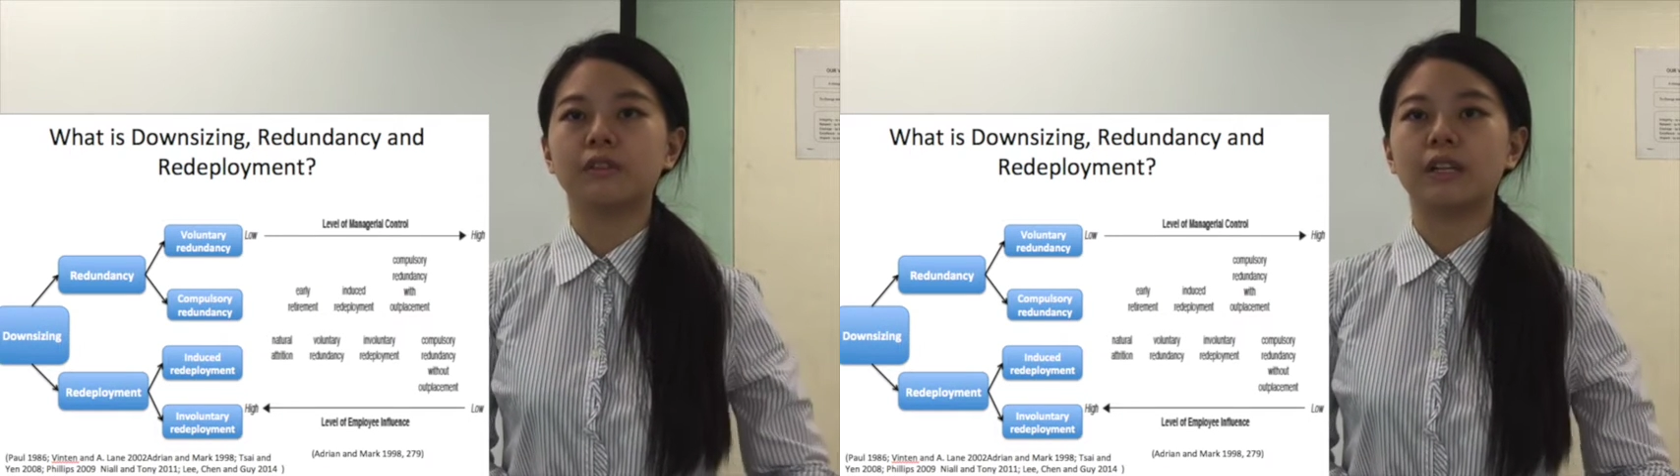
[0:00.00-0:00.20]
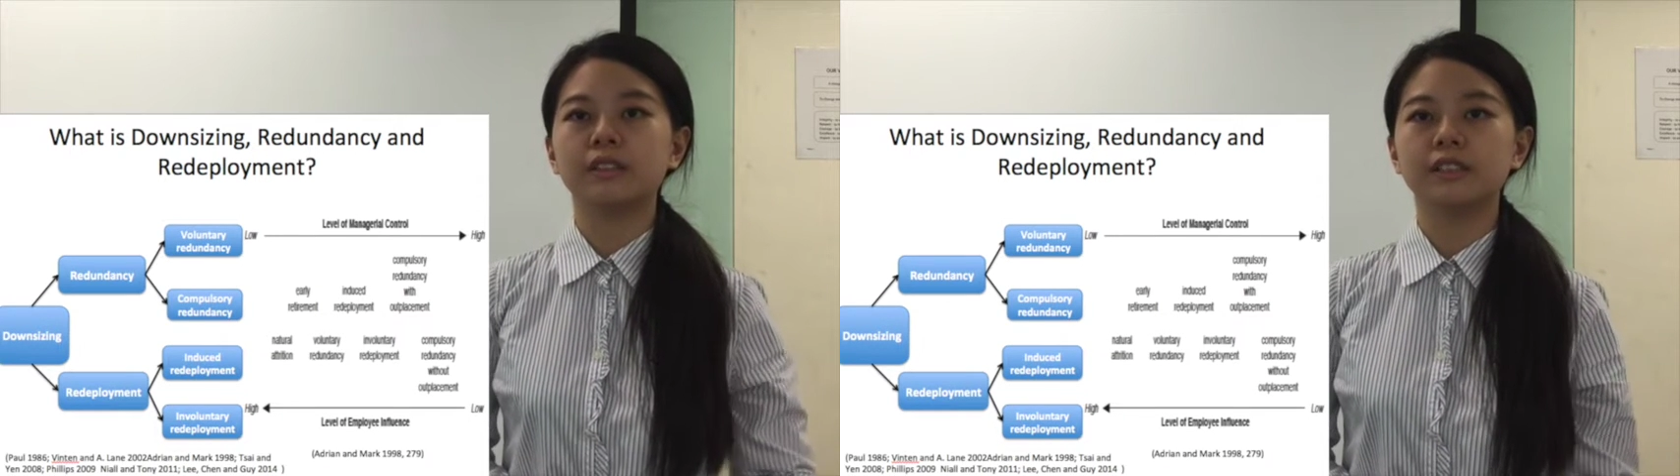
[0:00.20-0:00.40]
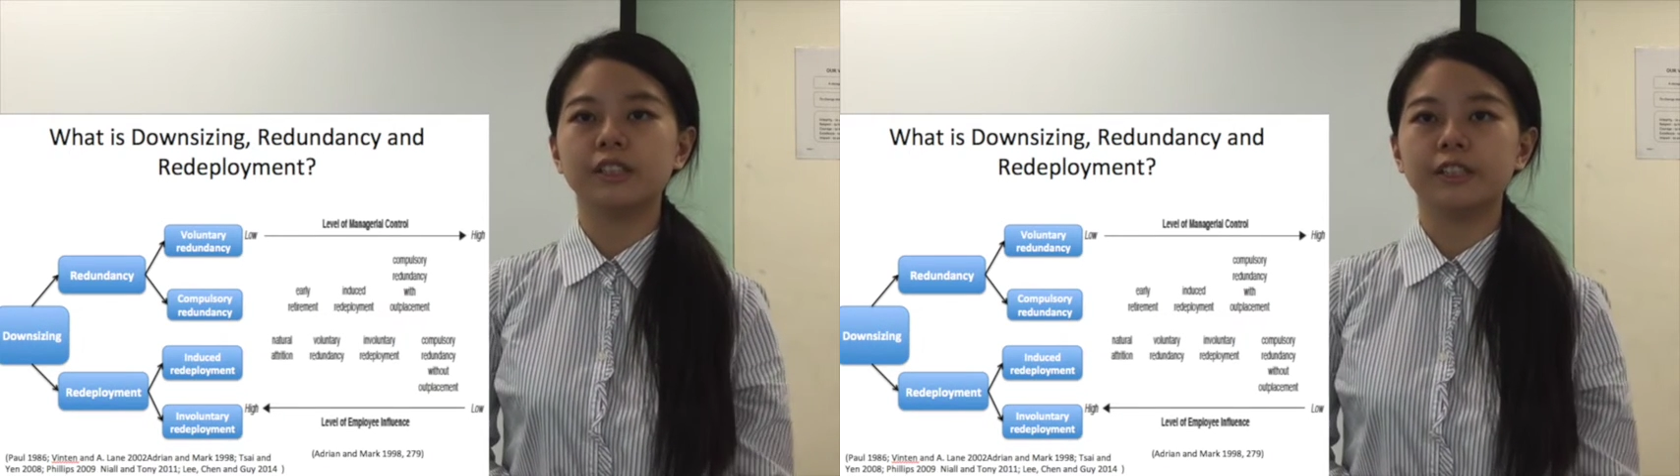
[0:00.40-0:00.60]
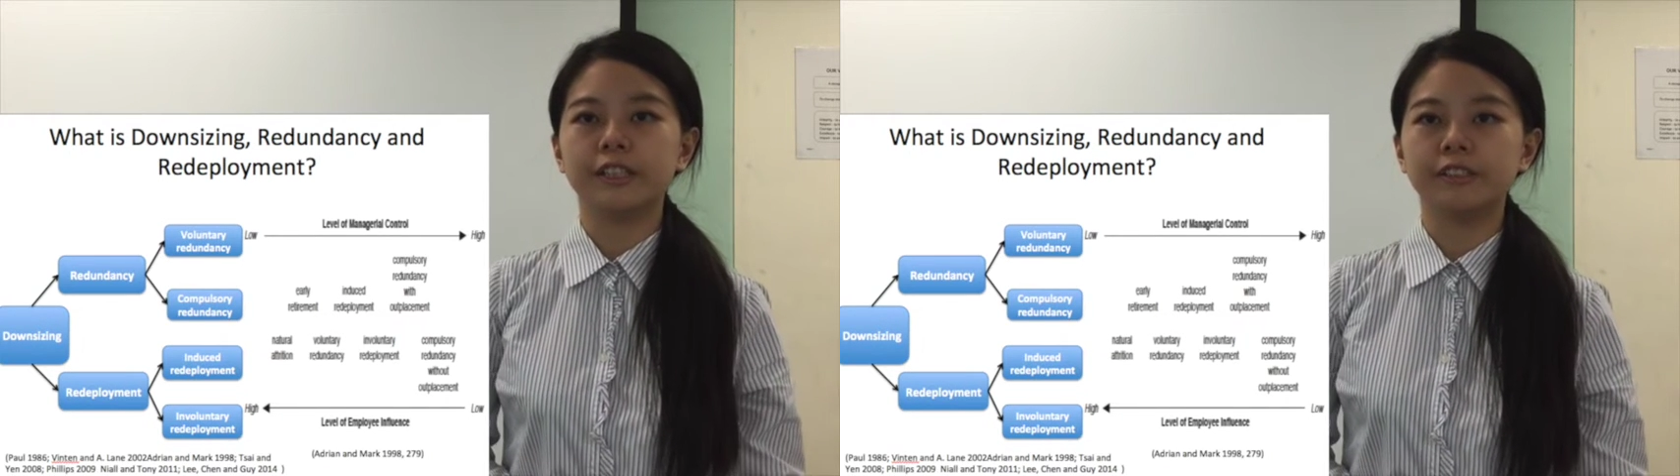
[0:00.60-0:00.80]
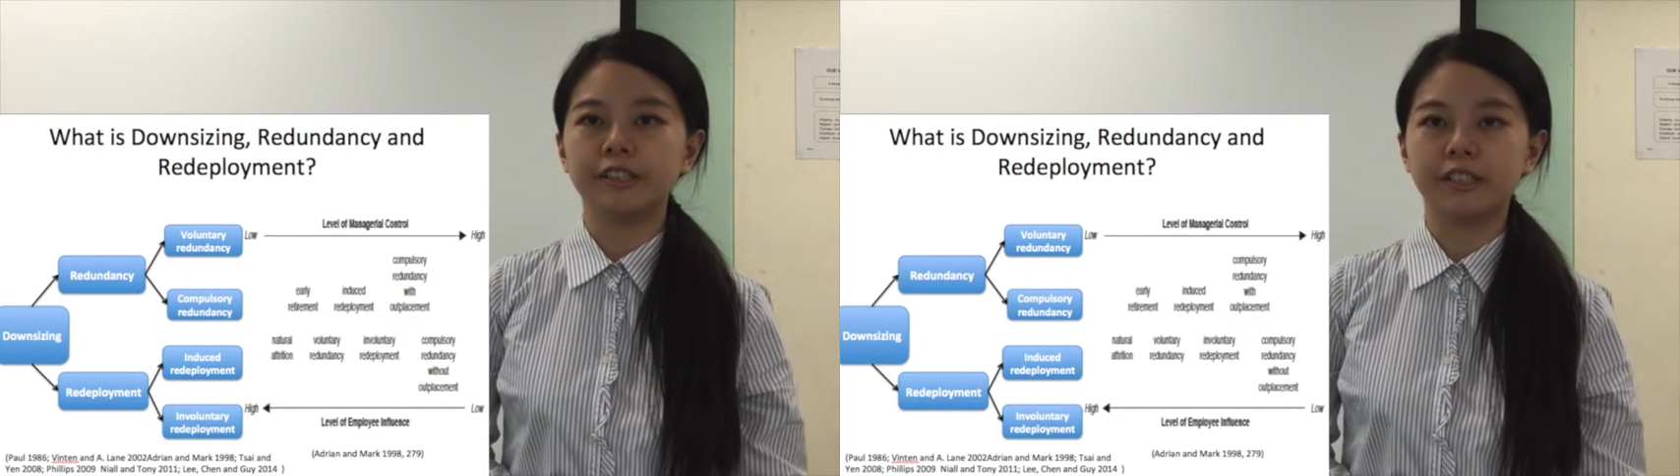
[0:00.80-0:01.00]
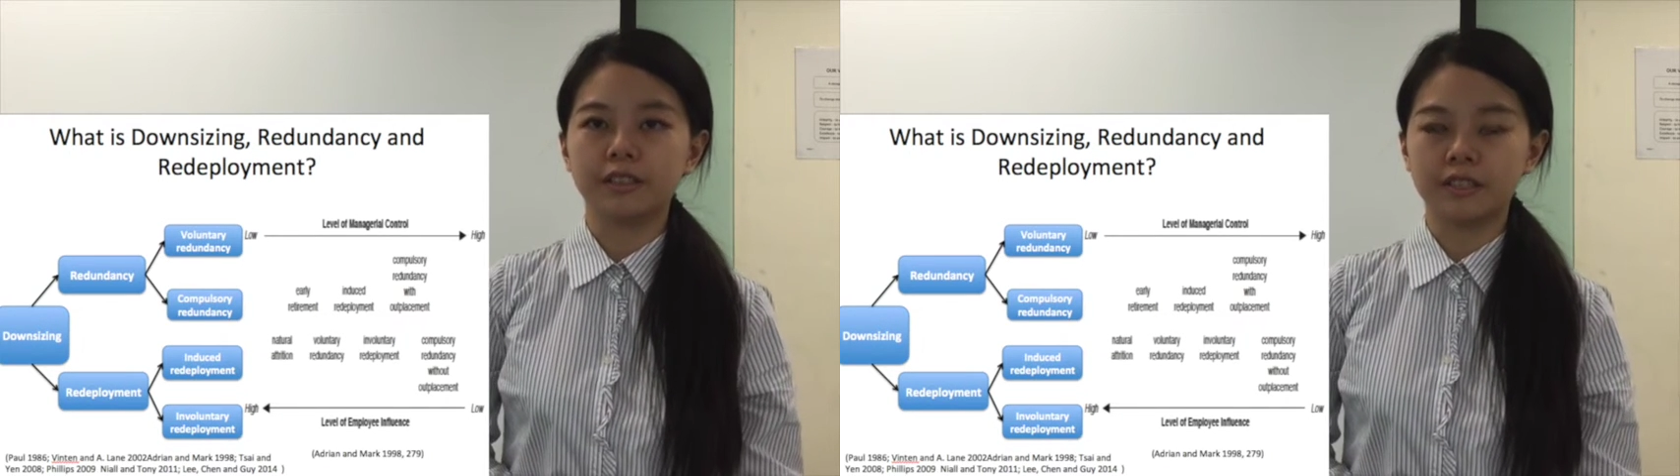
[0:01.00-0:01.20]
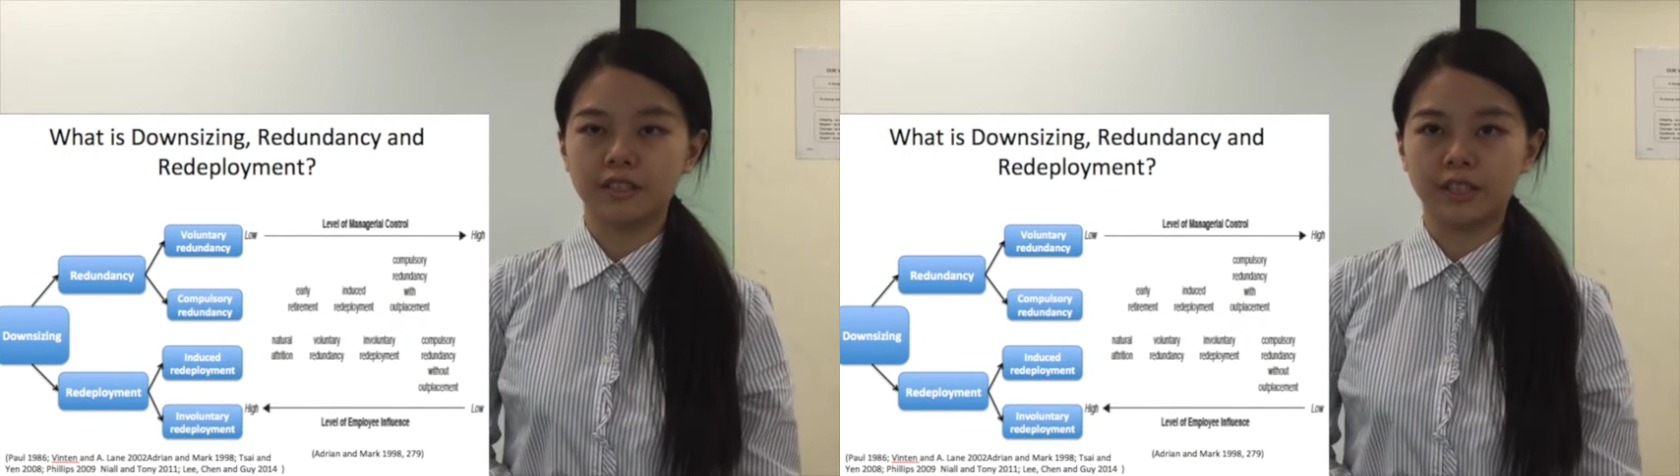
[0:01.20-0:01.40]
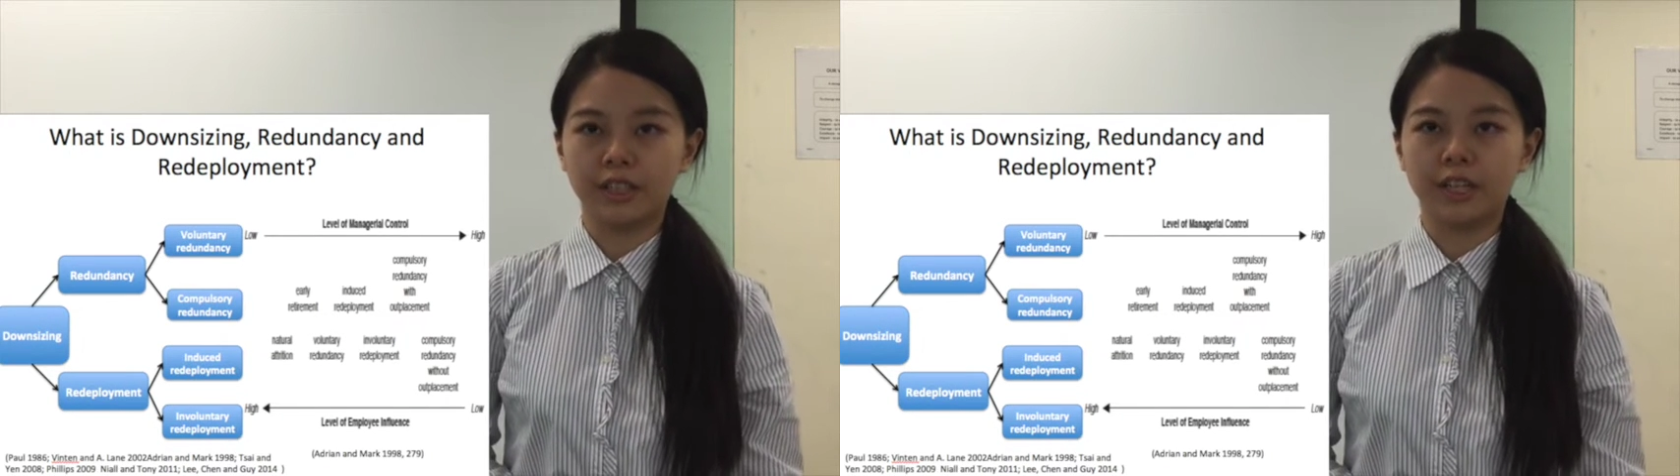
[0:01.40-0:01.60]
voluntary redundancy